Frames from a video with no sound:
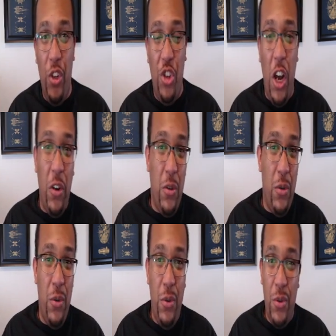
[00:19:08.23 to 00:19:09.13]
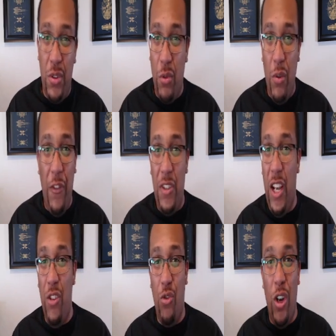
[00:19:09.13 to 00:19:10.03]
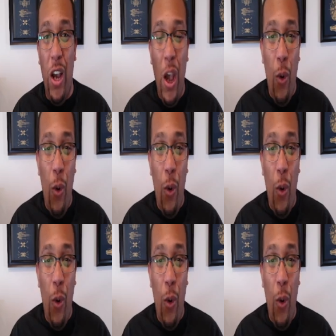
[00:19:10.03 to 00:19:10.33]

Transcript: jungles, rough tundra,